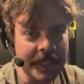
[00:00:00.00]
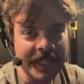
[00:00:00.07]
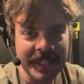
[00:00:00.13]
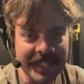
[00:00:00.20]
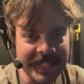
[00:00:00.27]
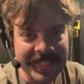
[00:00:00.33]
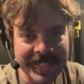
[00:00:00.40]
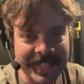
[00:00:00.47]

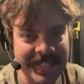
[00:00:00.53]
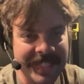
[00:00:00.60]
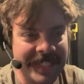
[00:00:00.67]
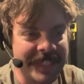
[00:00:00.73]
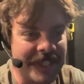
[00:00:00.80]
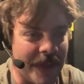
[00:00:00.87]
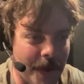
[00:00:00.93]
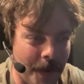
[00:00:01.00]
It's
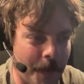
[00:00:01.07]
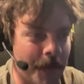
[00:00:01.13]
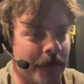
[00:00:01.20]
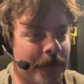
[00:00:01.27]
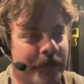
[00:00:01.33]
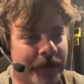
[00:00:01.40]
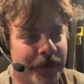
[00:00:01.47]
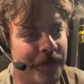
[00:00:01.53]
so
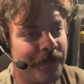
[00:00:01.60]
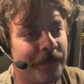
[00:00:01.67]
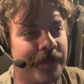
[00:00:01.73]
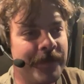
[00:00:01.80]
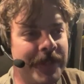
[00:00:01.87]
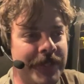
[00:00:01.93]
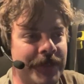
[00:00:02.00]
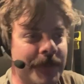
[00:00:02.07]
removed from
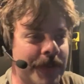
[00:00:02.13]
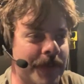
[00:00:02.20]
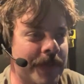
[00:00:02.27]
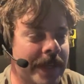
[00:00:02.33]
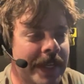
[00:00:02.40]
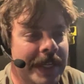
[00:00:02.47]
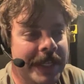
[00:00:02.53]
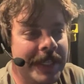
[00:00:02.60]
the truth.
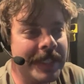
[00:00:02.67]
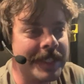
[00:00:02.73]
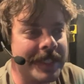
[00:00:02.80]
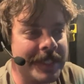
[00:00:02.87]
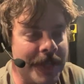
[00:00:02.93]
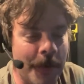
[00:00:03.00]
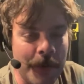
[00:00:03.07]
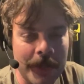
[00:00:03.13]
It's
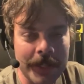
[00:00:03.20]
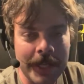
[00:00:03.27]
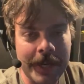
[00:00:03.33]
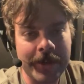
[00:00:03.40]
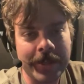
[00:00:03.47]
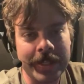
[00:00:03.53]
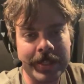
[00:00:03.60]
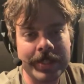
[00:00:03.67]
so
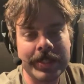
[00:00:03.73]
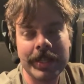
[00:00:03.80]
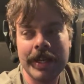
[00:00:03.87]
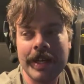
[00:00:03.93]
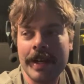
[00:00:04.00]
hilarious.